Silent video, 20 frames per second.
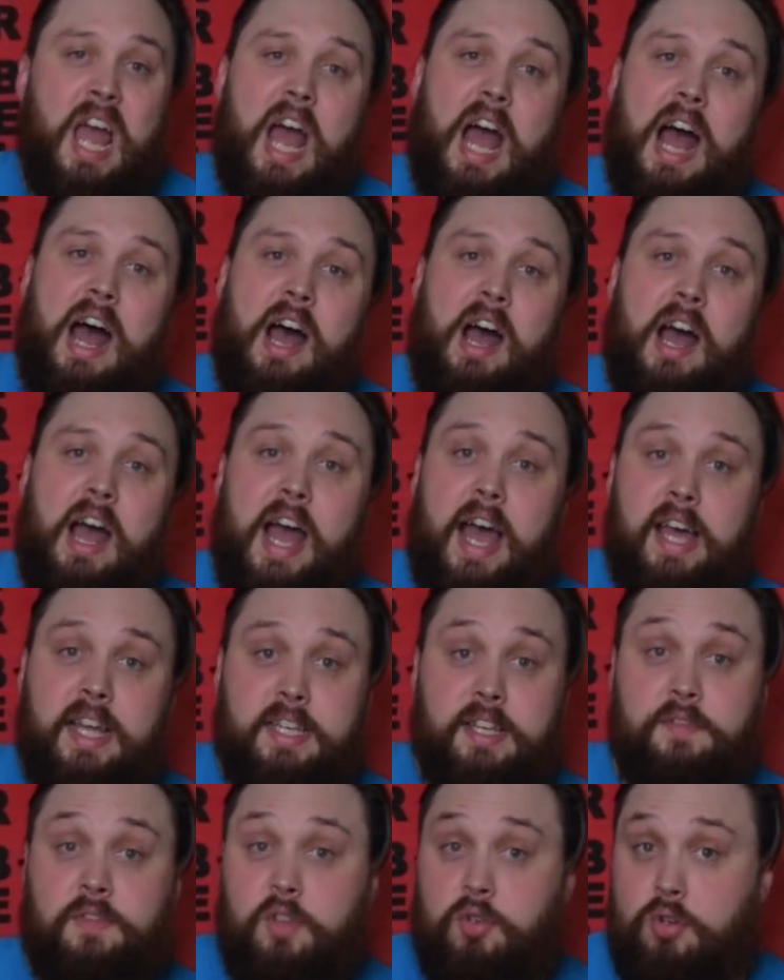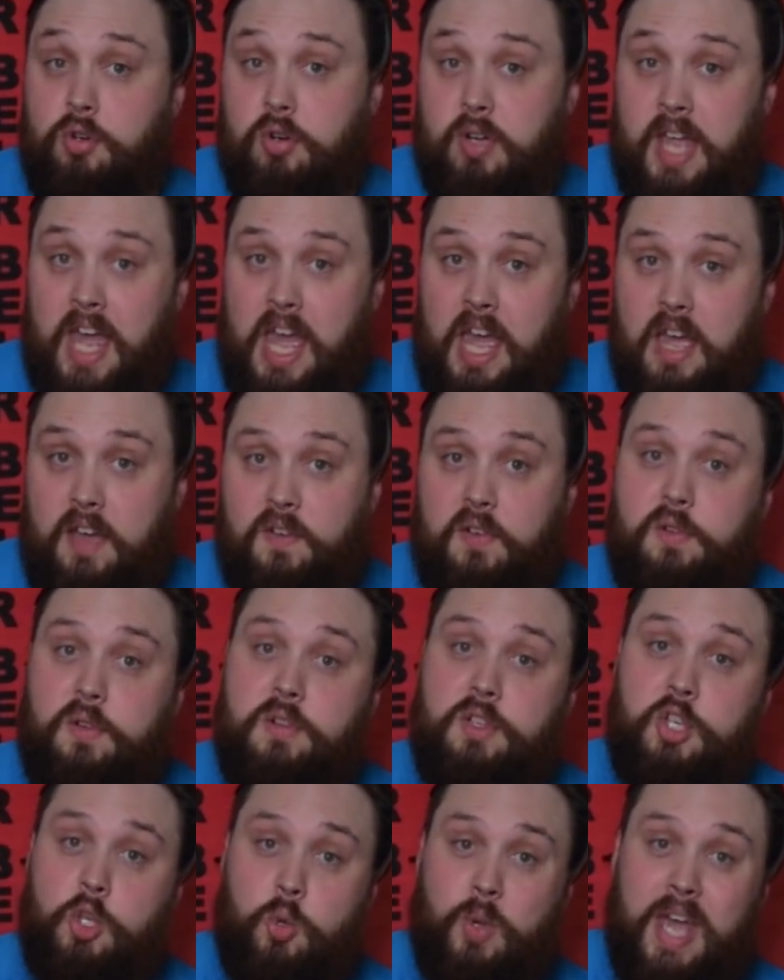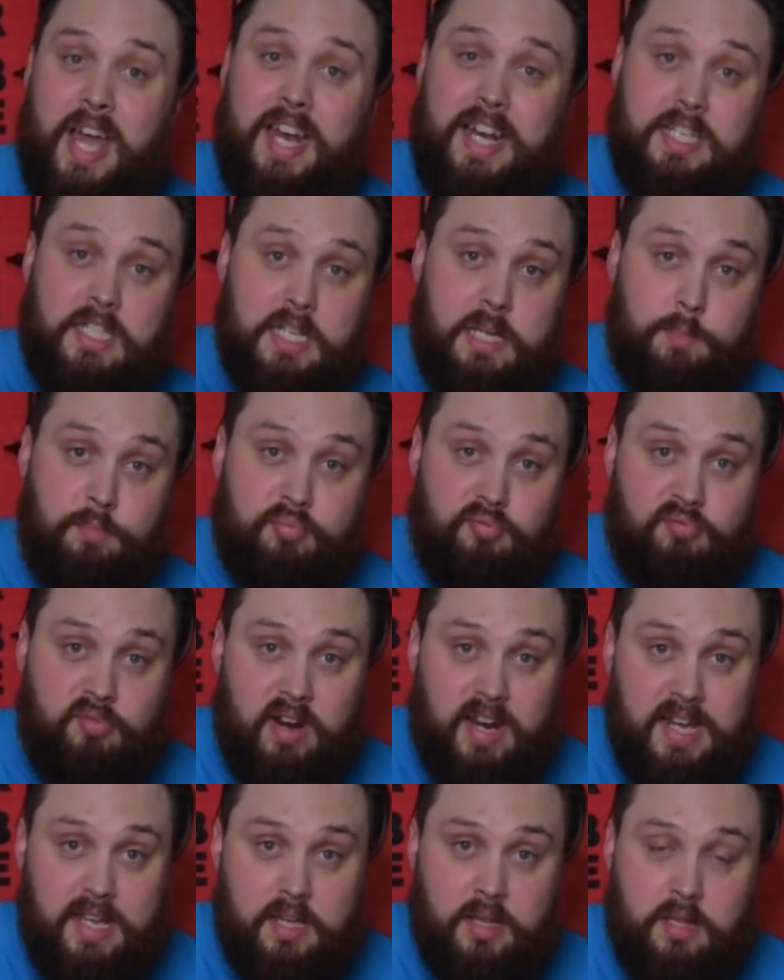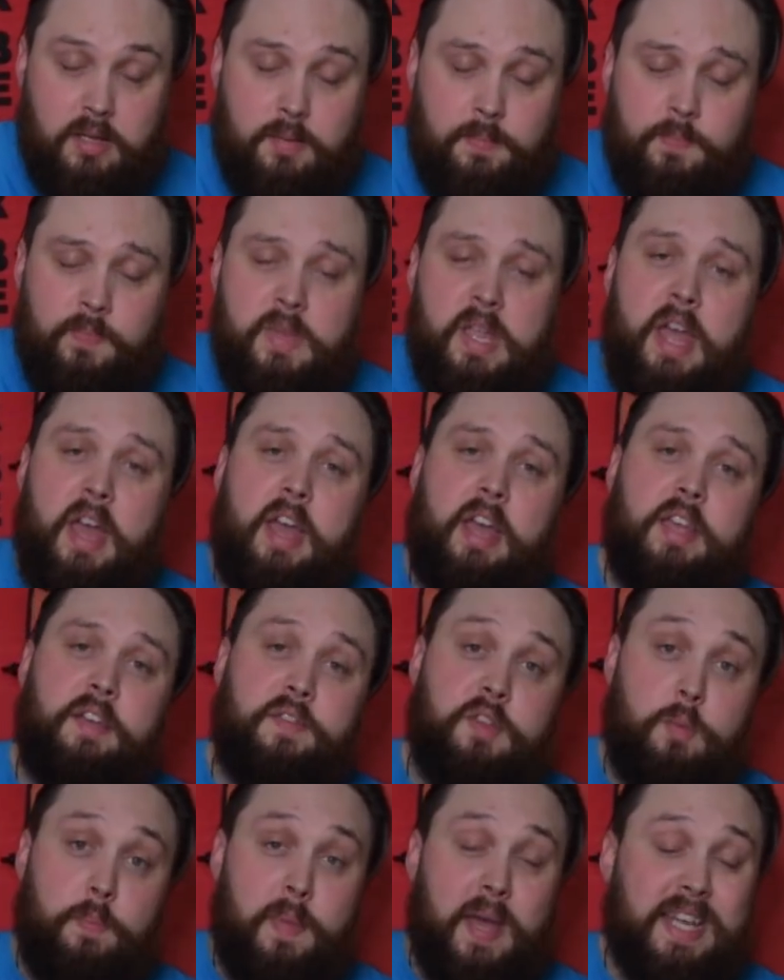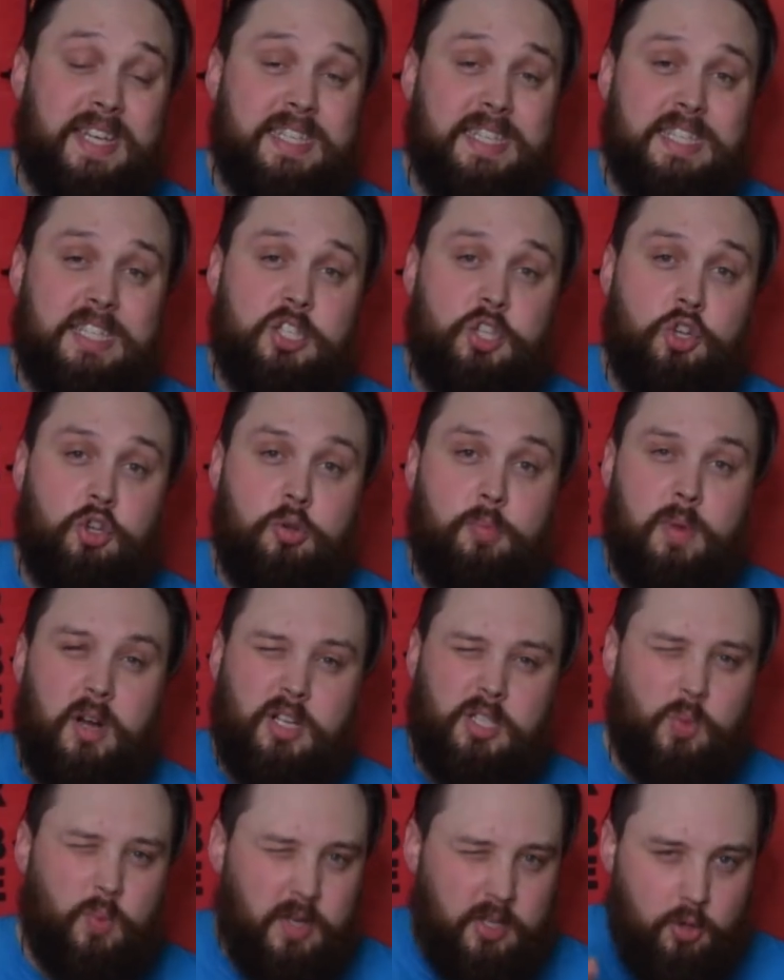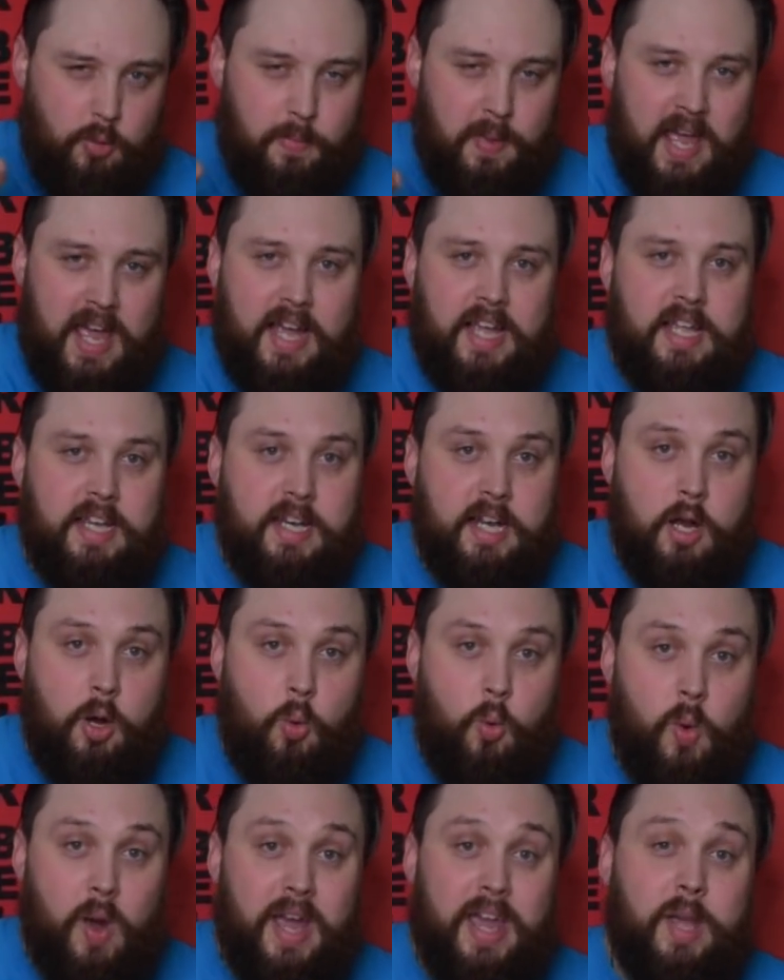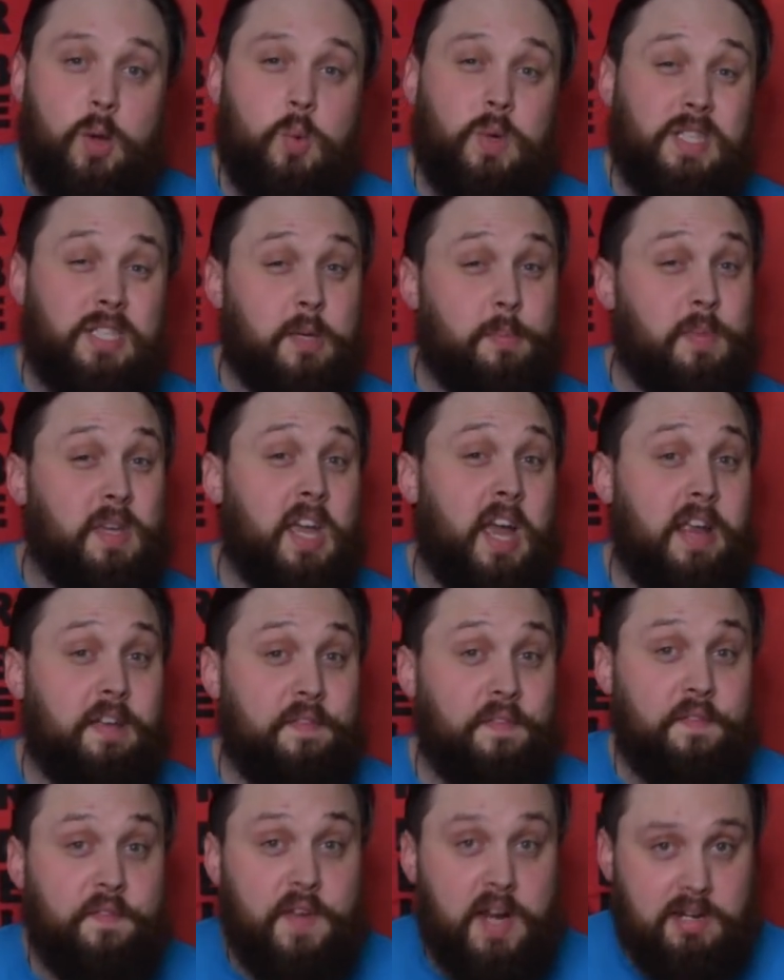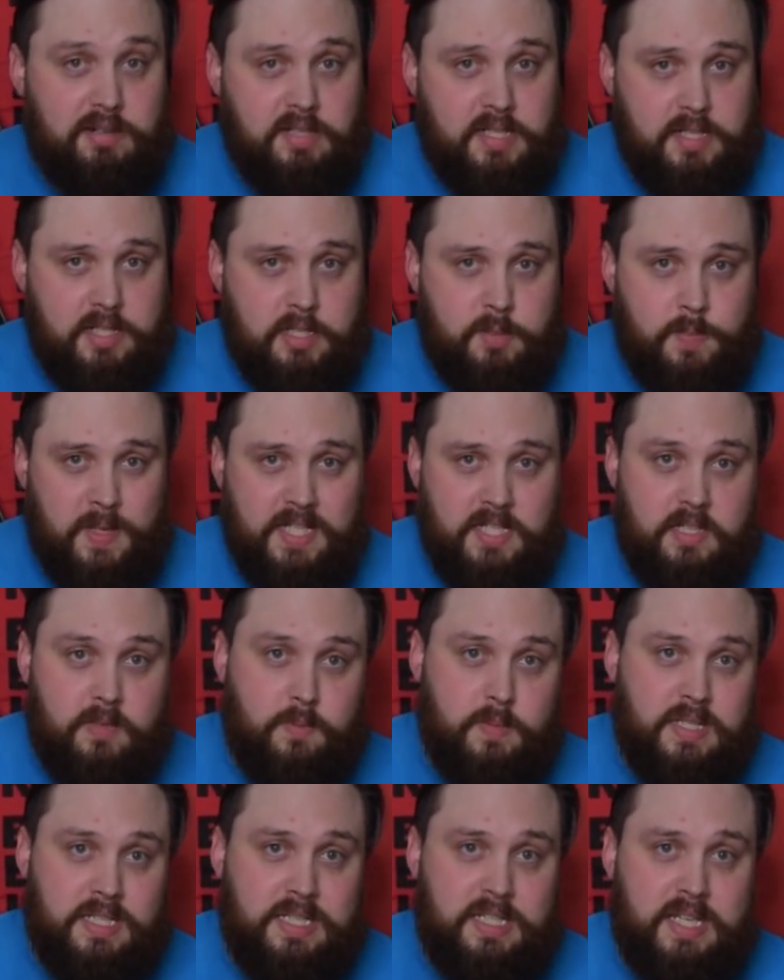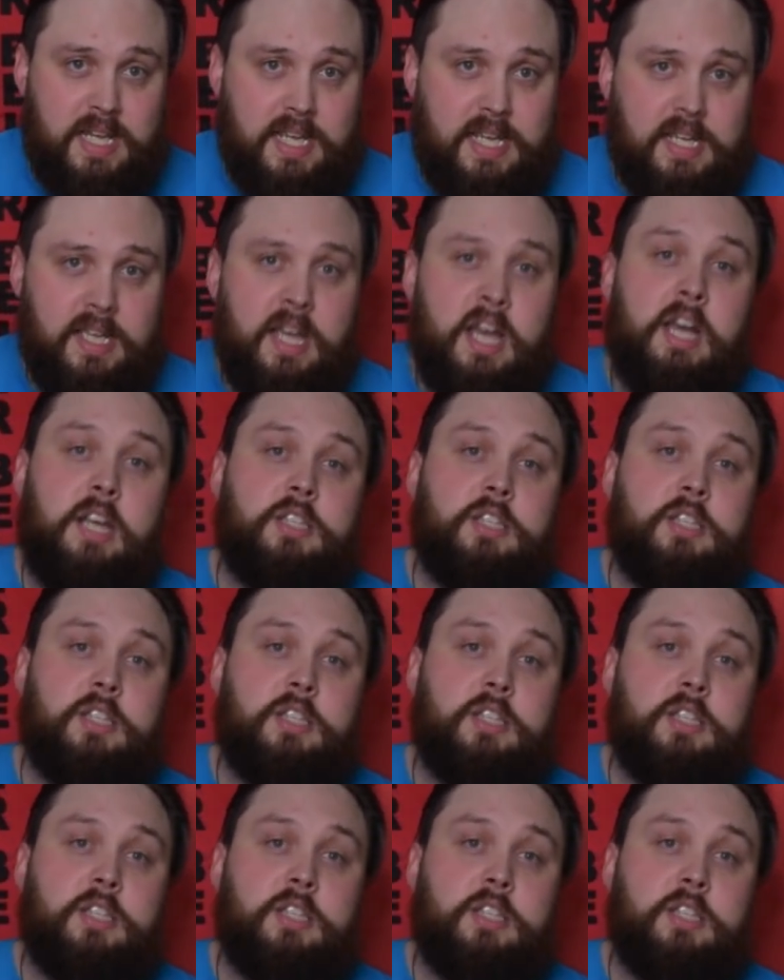and if you're not careful, you can actually break them if you bend it too much when you're packing it away, which can be a very expensive mistake.